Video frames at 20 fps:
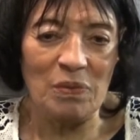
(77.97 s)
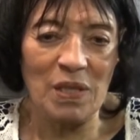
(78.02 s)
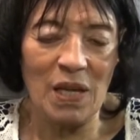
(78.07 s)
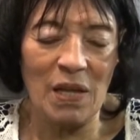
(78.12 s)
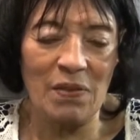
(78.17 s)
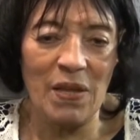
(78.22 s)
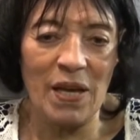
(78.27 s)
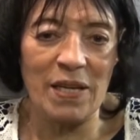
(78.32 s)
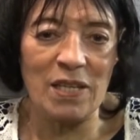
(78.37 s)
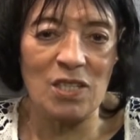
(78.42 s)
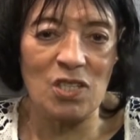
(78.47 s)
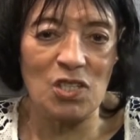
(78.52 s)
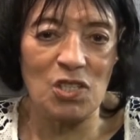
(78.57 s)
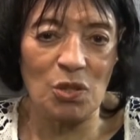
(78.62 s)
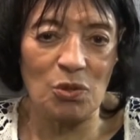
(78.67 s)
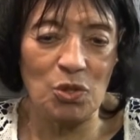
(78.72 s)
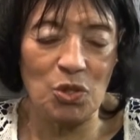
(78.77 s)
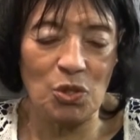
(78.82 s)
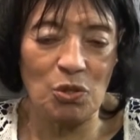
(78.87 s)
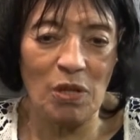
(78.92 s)
and that is
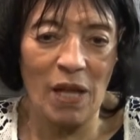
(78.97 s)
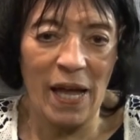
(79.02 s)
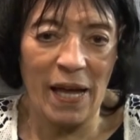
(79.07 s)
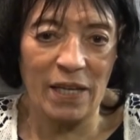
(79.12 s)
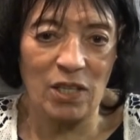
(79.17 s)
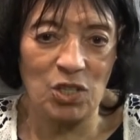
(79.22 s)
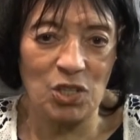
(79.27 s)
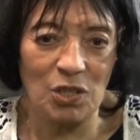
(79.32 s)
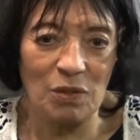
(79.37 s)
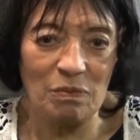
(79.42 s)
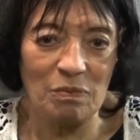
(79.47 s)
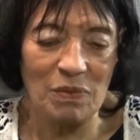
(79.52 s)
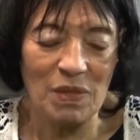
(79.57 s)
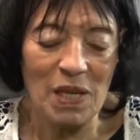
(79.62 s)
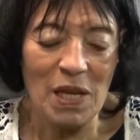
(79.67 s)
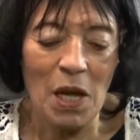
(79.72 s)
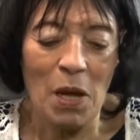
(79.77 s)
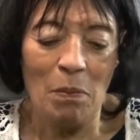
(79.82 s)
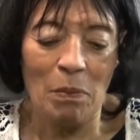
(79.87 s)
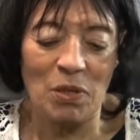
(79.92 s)
social action.
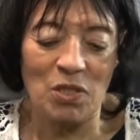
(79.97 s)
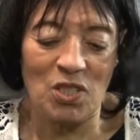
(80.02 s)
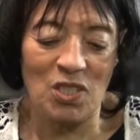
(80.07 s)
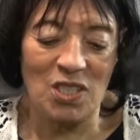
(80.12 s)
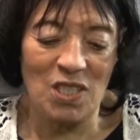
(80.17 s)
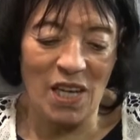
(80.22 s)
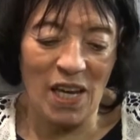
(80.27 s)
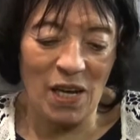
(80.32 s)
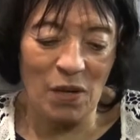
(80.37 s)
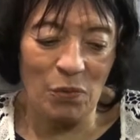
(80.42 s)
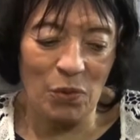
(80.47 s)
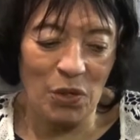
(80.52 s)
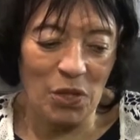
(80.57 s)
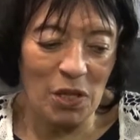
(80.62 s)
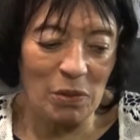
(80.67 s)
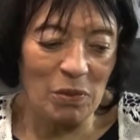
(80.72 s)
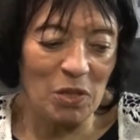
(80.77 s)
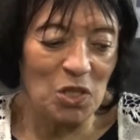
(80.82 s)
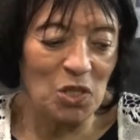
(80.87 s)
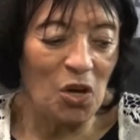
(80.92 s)
But today we're going to
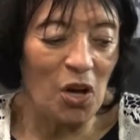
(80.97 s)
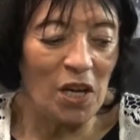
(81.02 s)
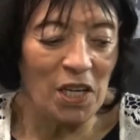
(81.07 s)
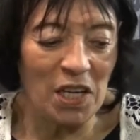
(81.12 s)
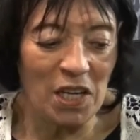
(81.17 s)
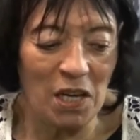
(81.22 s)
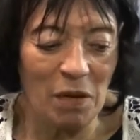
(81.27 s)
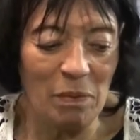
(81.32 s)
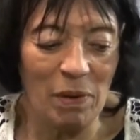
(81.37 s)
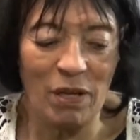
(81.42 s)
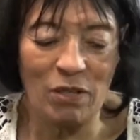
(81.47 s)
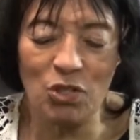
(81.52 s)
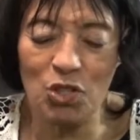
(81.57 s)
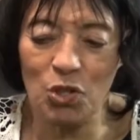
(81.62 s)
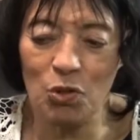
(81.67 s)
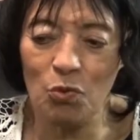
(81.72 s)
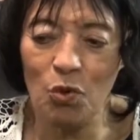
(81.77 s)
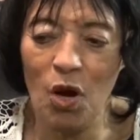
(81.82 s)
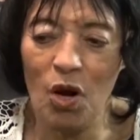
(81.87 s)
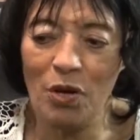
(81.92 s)
be talking about
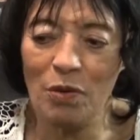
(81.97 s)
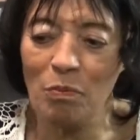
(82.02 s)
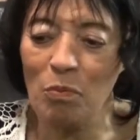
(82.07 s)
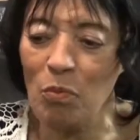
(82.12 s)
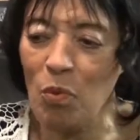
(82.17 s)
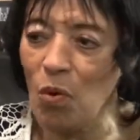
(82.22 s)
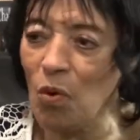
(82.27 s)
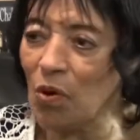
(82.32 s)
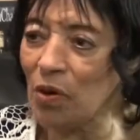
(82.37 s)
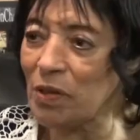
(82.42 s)
Gerard Moore.